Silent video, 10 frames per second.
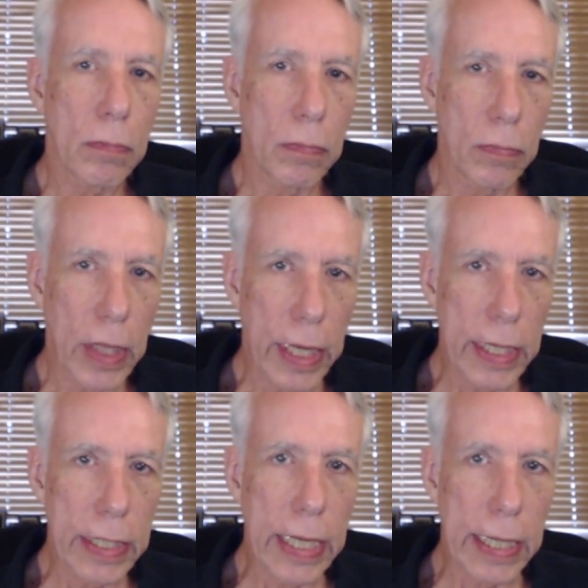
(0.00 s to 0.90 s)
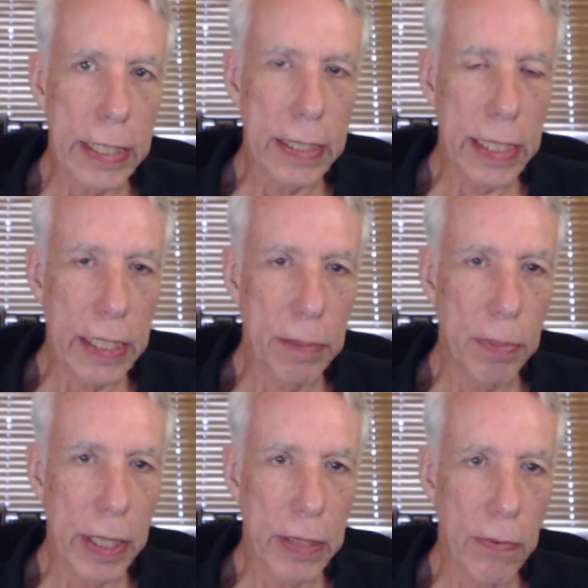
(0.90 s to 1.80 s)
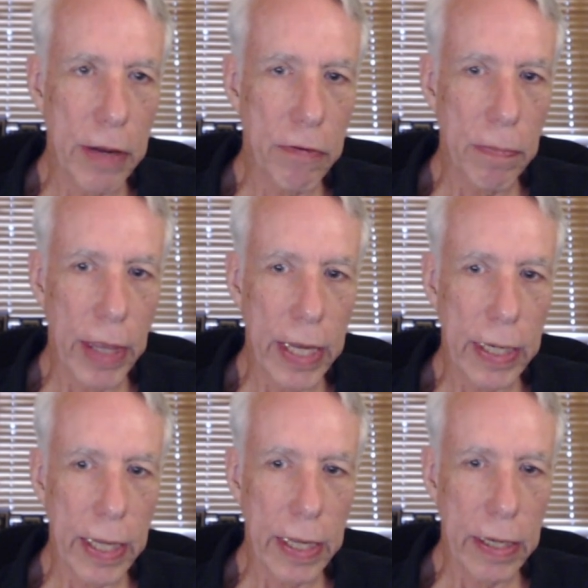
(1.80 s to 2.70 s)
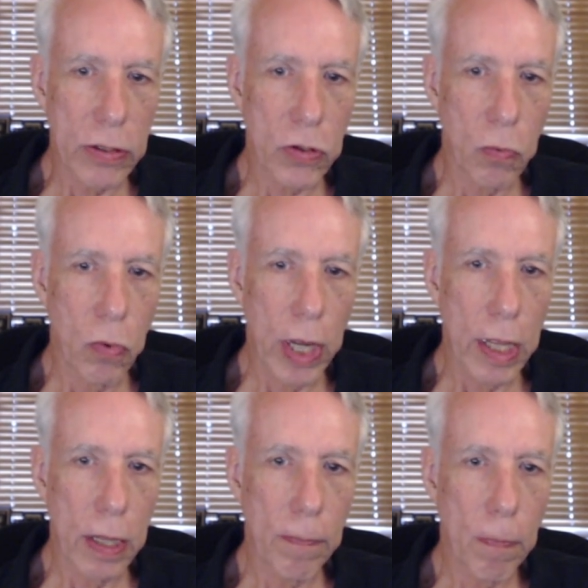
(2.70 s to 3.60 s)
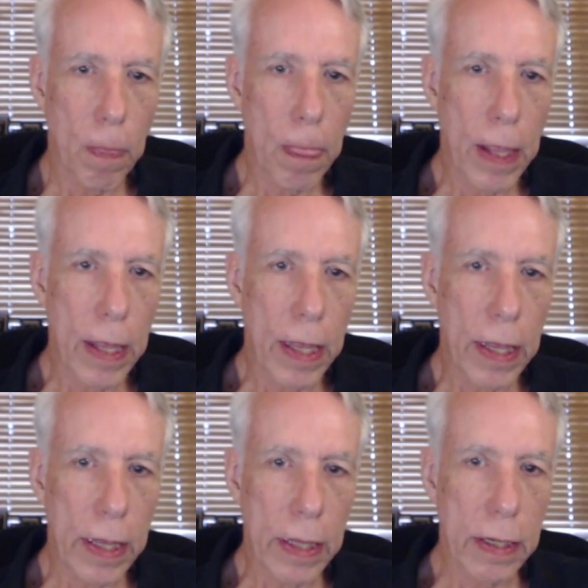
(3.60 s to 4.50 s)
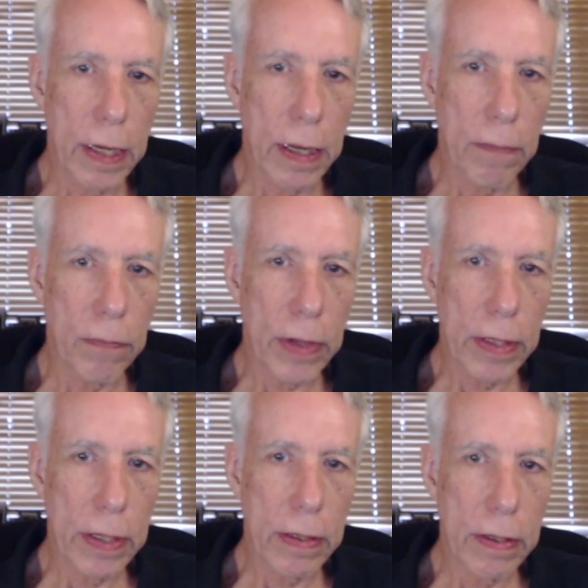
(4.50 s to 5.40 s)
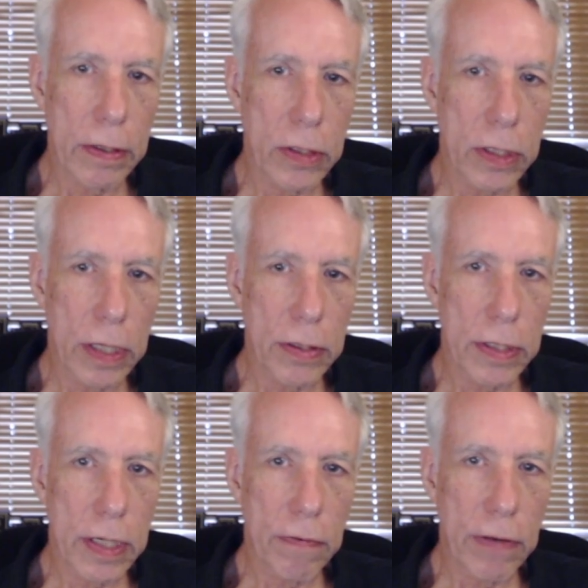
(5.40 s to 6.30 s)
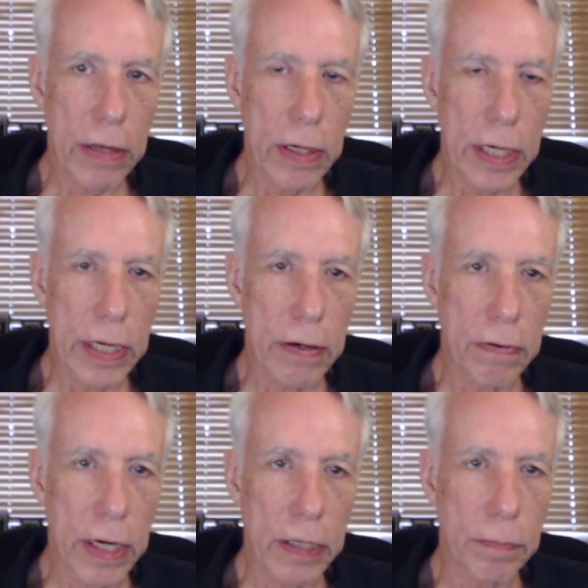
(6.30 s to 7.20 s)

Okay, he decided to play away from that as well. And then there's stuff out in here, right?